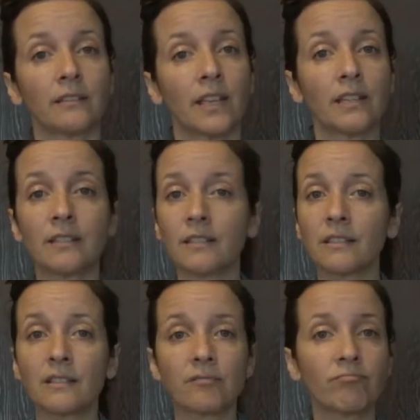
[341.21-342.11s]
And
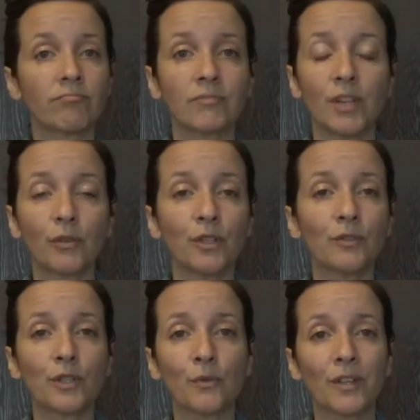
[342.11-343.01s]
just don't
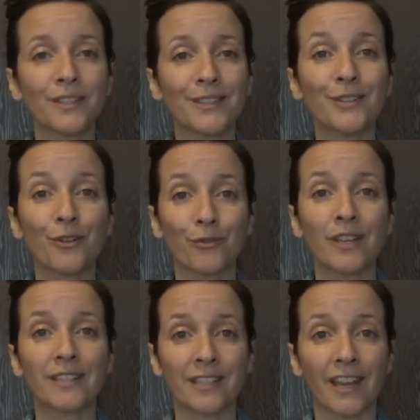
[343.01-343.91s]
use the ones that don't
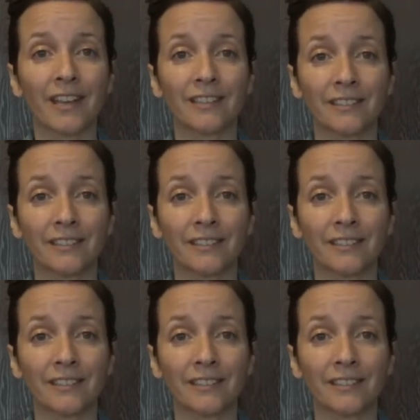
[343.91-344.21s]
resonate.